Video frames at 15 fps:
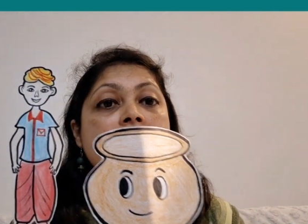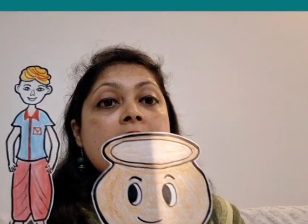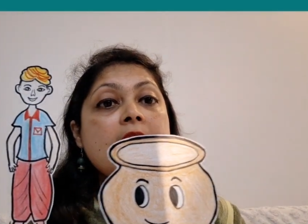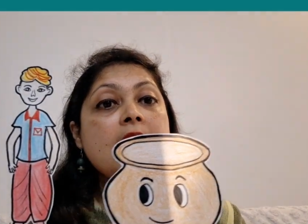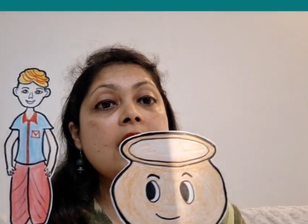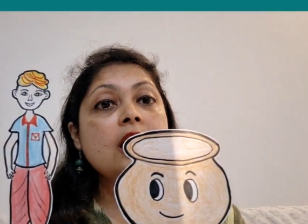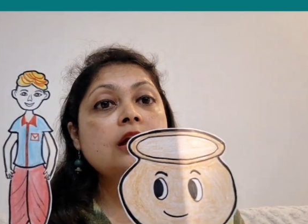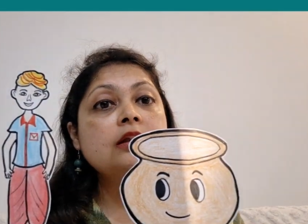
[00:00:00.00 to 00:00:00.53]

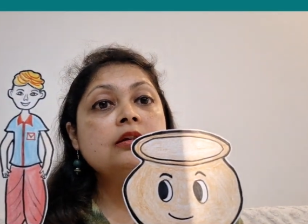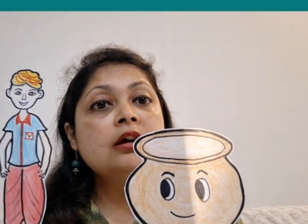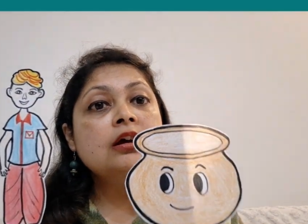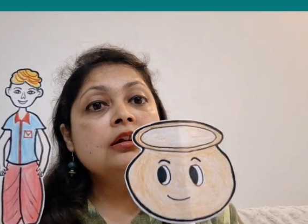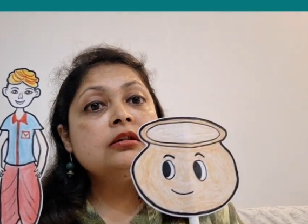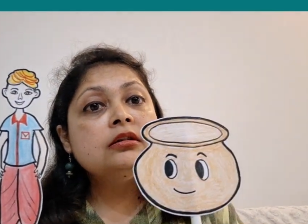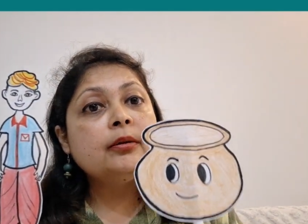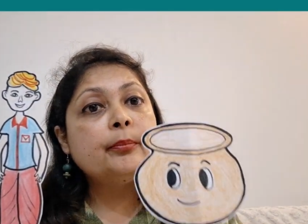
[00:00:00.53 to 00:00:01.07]
And
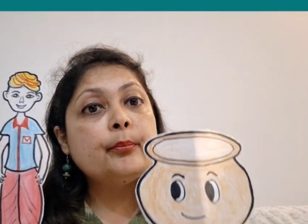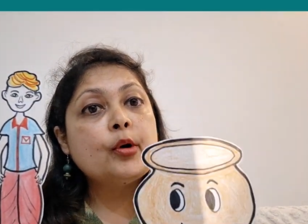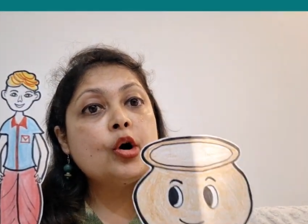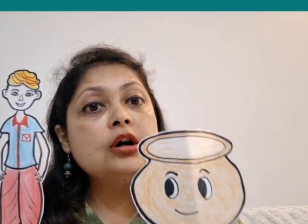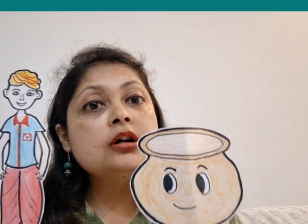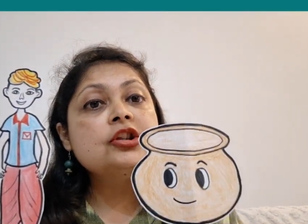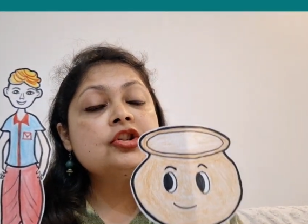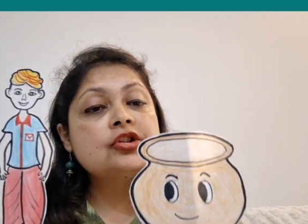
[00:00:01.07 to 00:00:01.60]
the
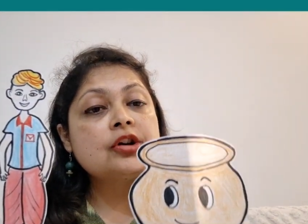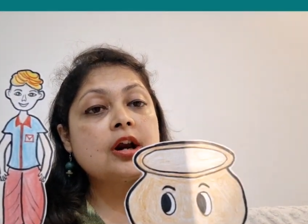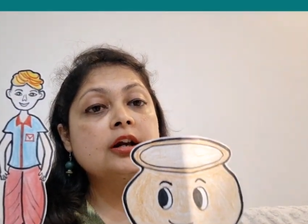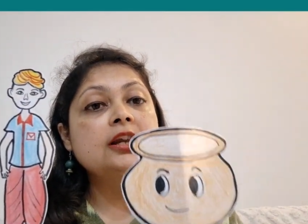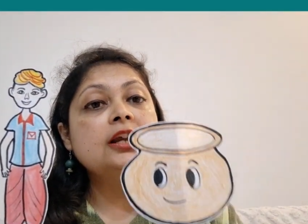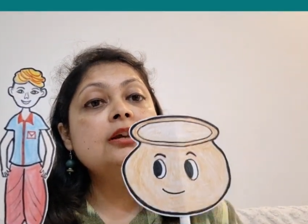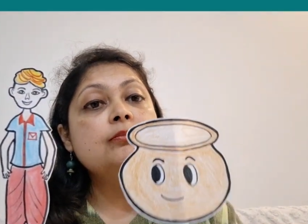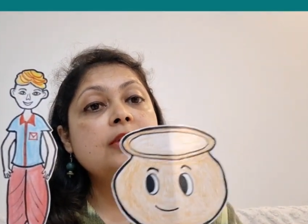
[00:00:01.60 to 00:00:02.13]
pot
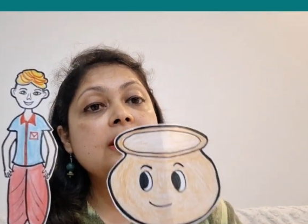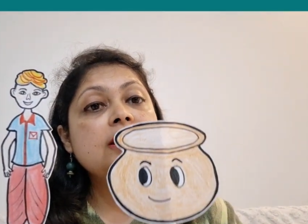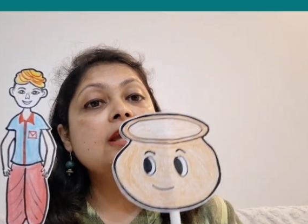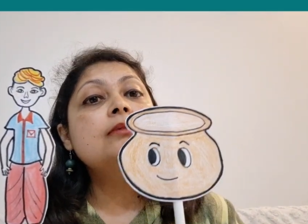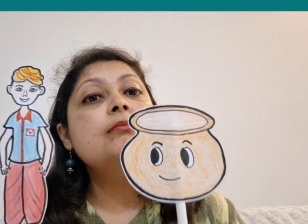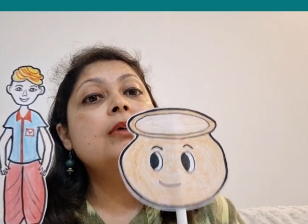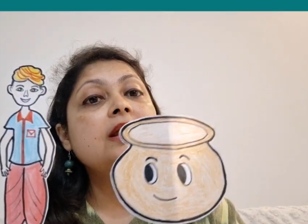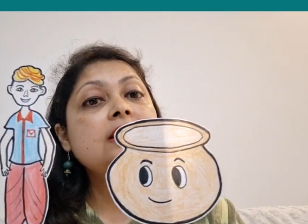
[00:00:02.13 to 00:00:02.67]
started making
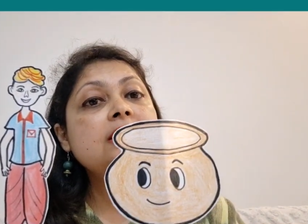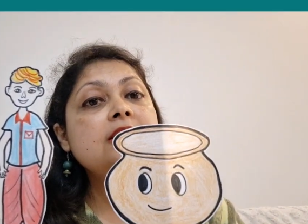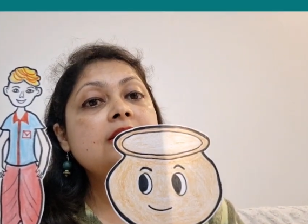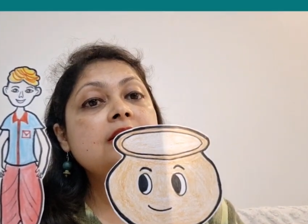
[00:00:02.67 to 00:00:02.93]
money.